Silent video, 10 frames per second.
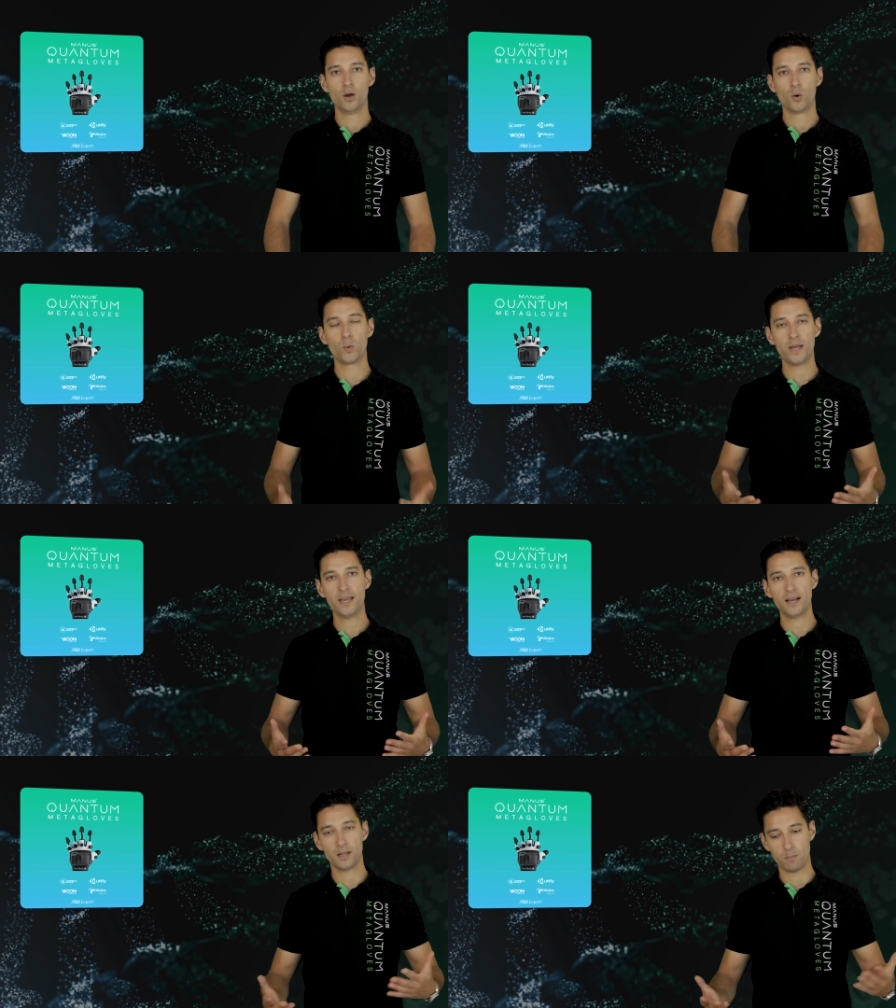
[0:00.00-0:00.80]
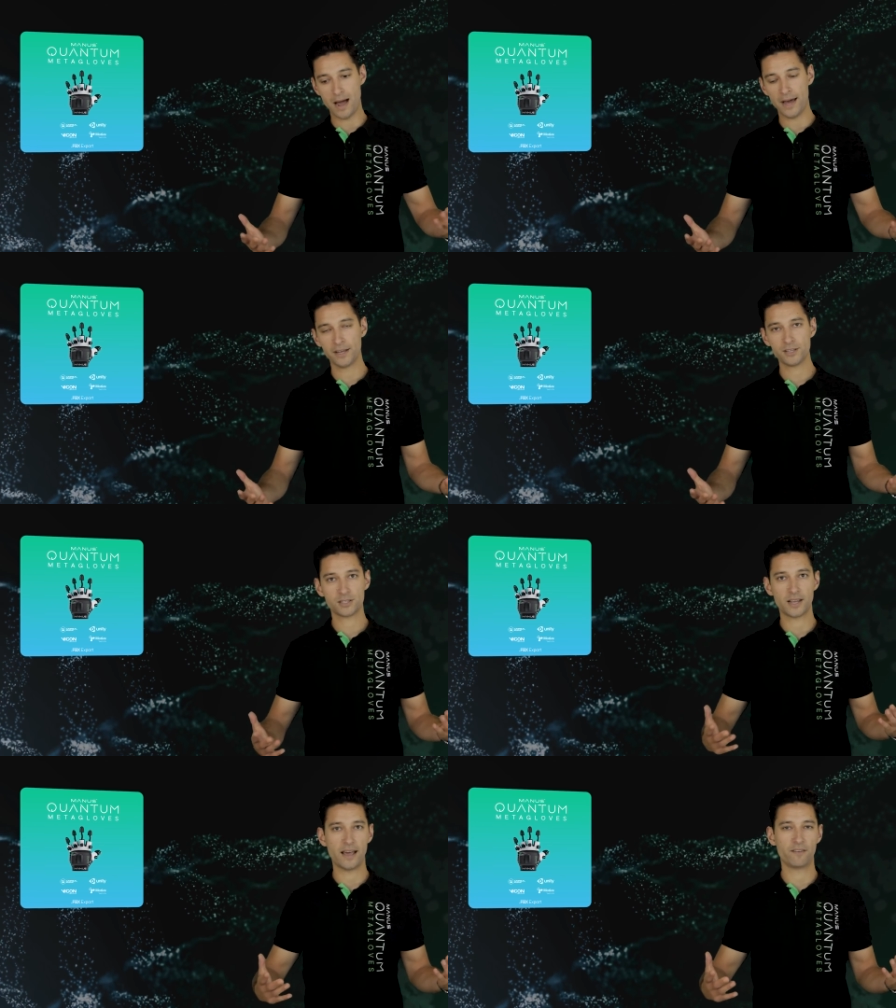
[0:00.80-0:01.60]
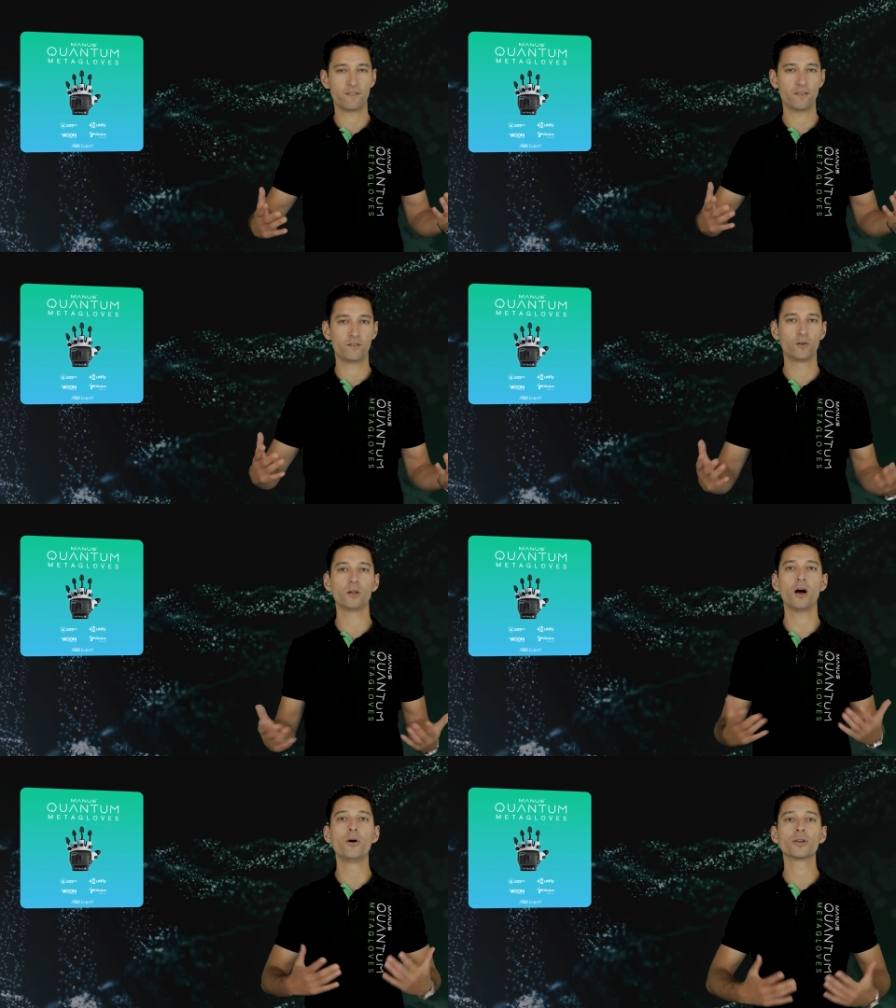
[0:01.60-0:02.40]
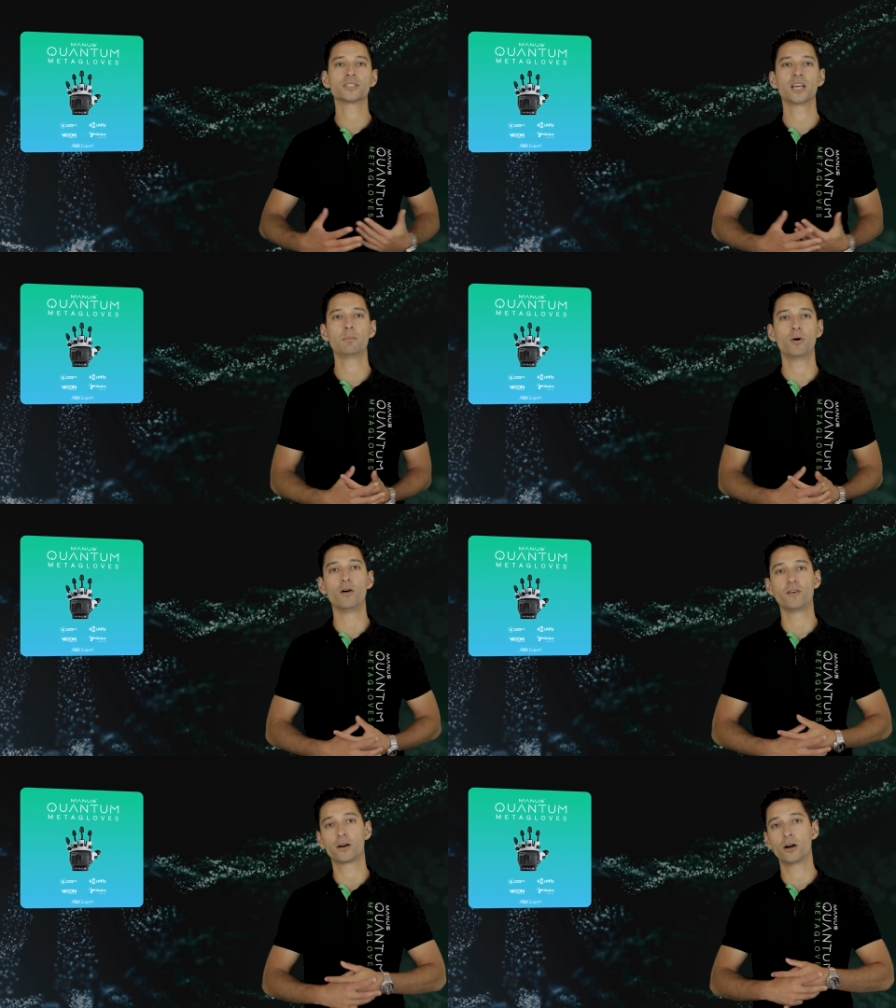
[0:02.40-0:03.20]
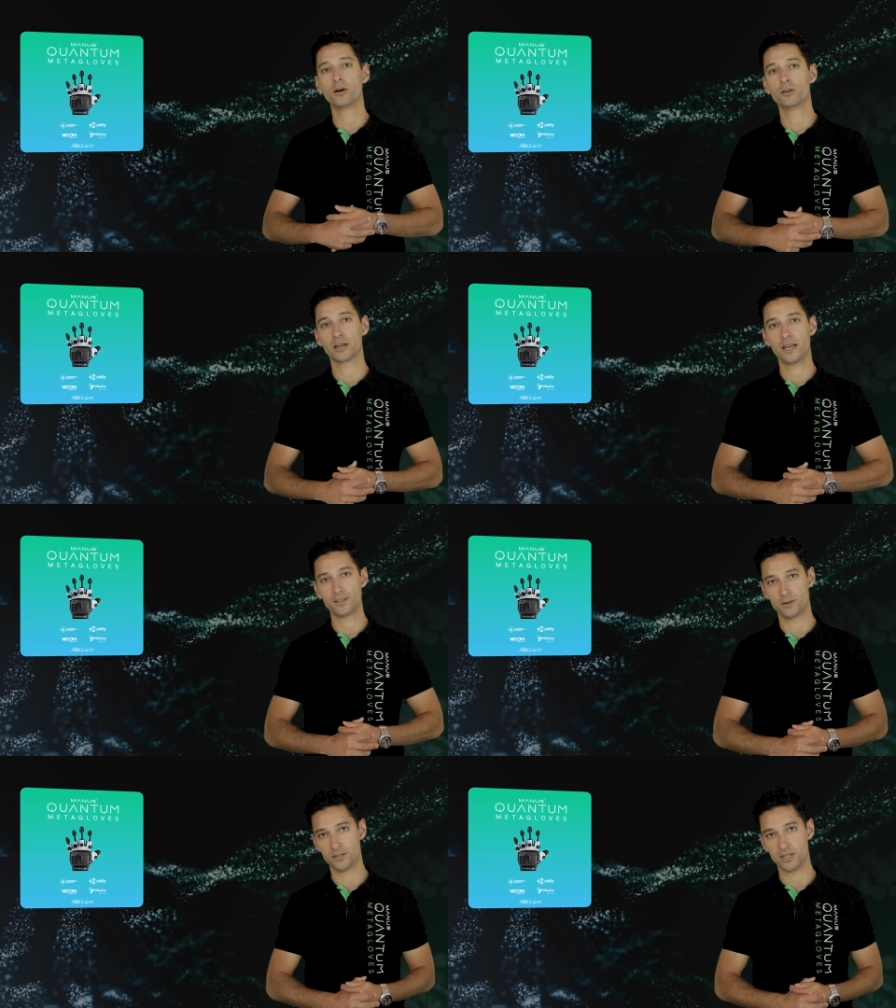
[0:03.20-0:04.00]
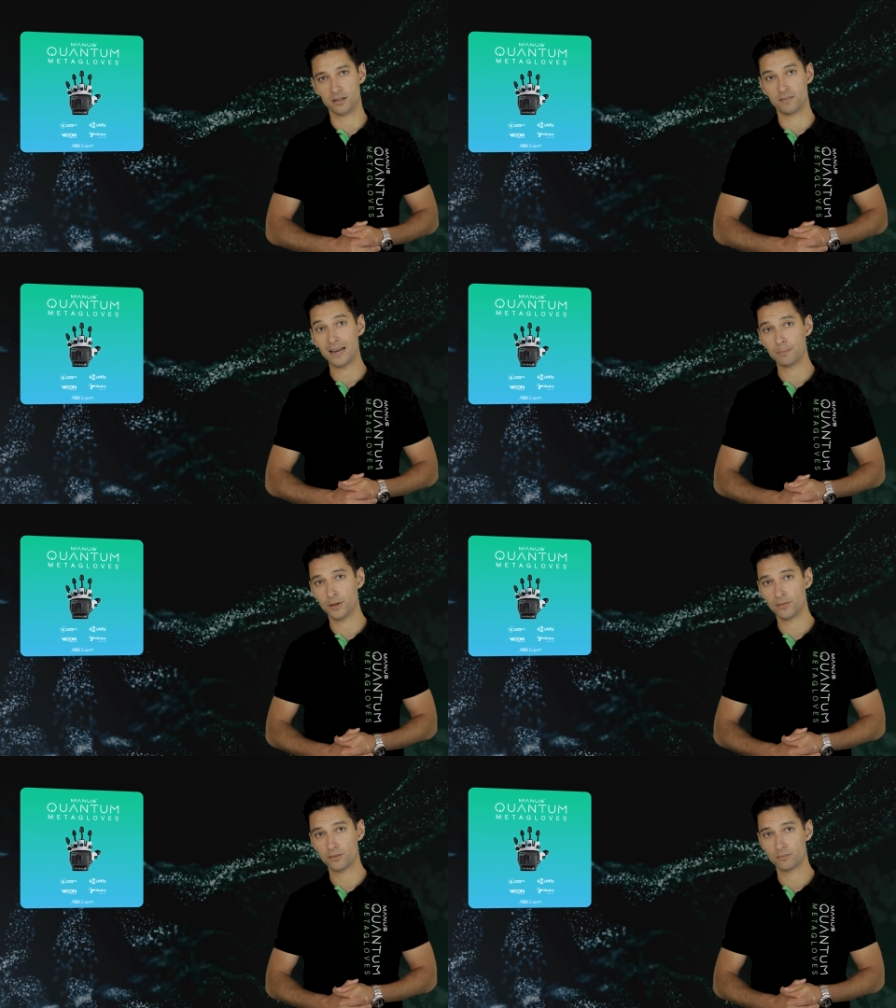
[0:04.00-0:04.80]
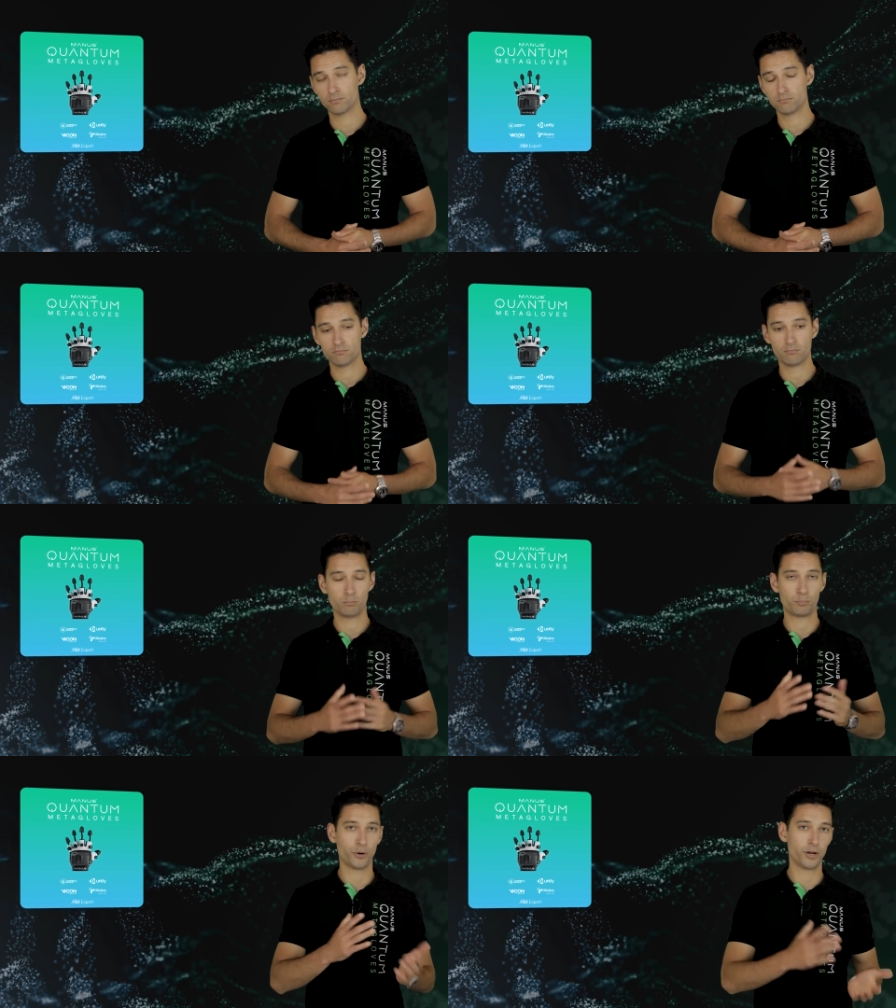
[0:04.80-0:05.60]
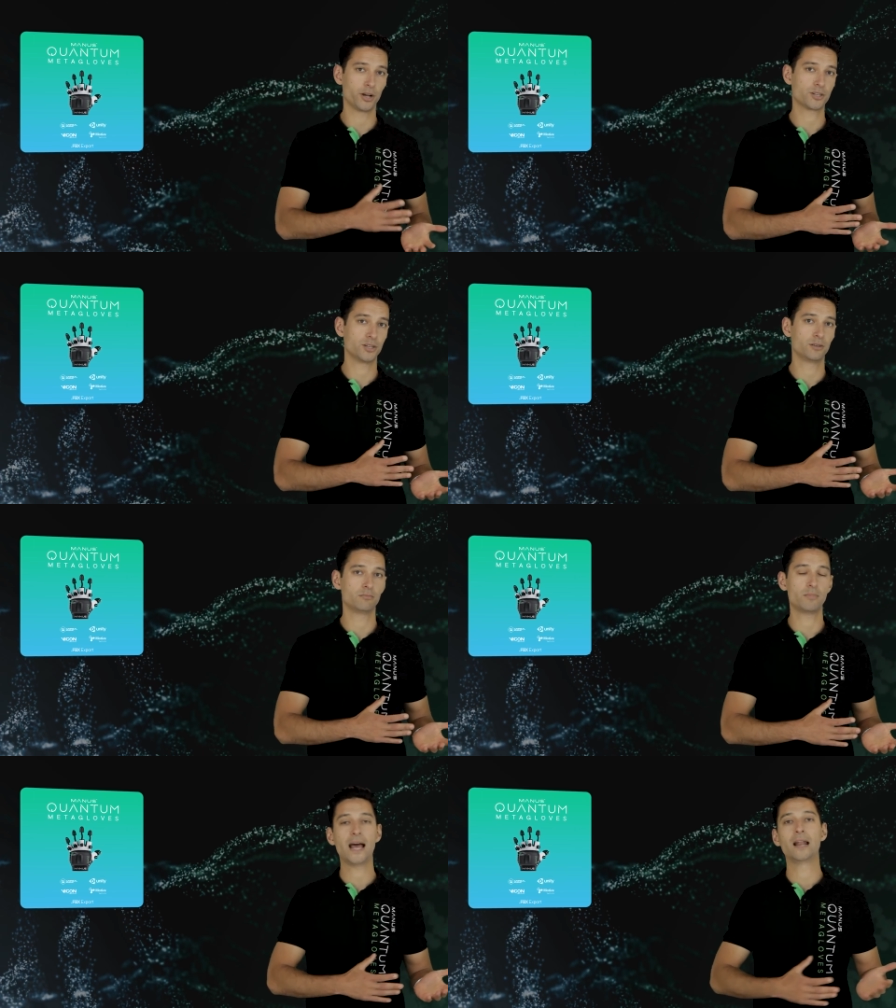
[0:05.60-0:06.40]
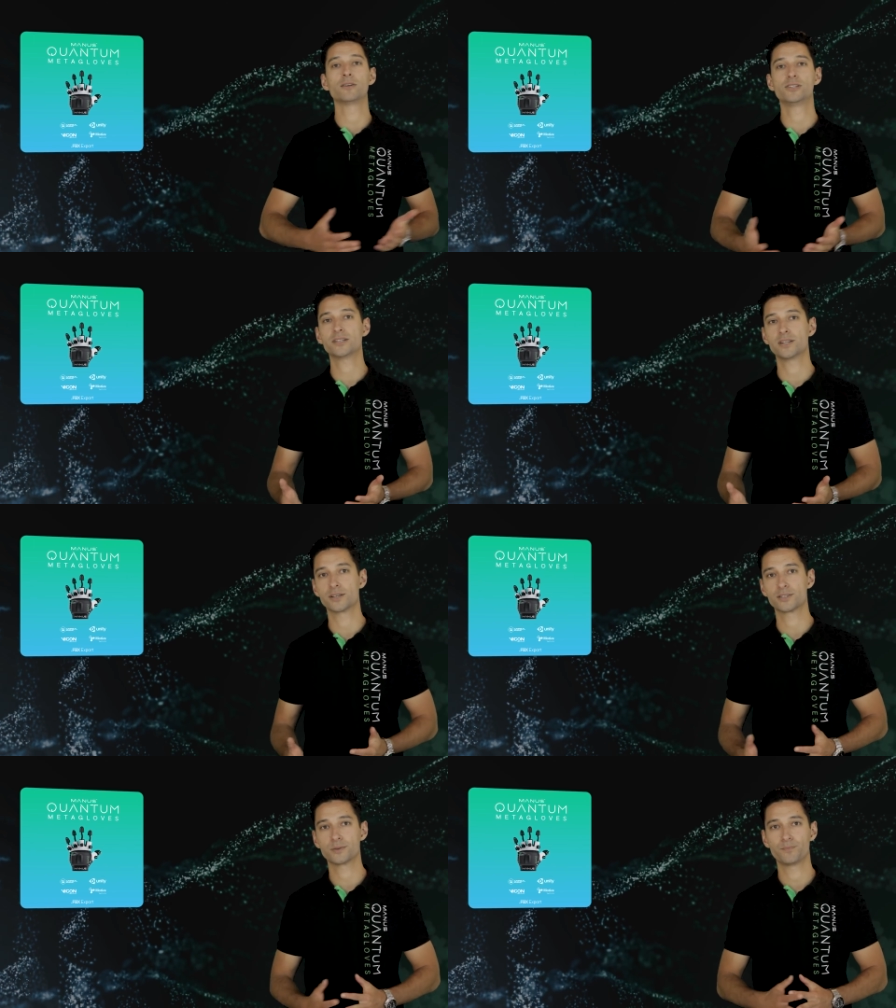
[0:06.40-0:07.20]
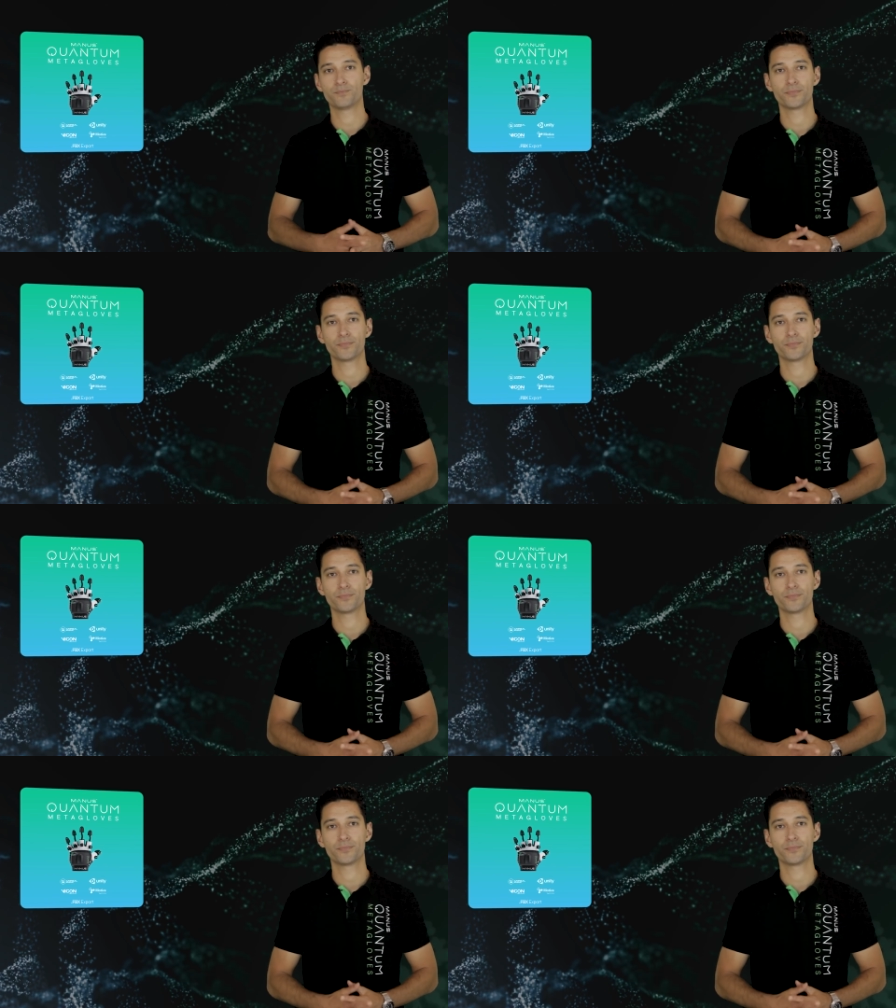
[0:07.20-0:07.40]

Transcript: We at Manus have full ownership of our own research and development, production and logistics.